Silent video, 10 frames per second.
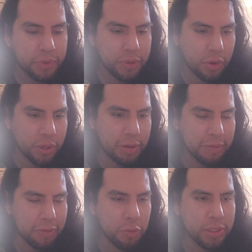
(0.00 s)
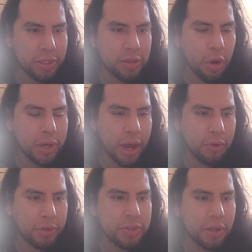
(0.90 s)
So even if we did go
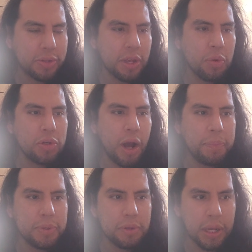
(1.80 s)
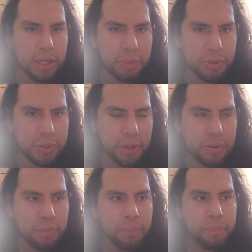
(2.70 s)
down, let's say we dropped
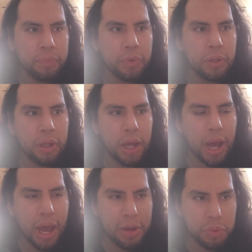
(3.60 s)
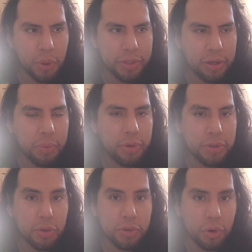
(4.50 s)
80% and we went down to
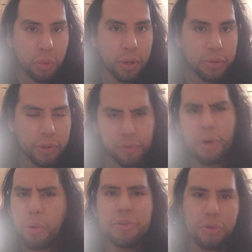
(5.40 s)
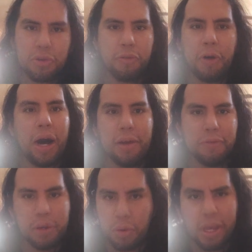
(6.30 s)
0.001, because we're at
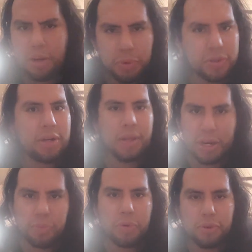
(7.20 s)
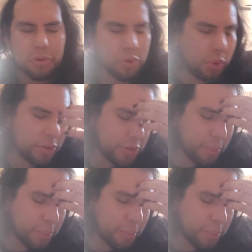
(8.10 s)
0.005, you know, 80% of that is 0.001.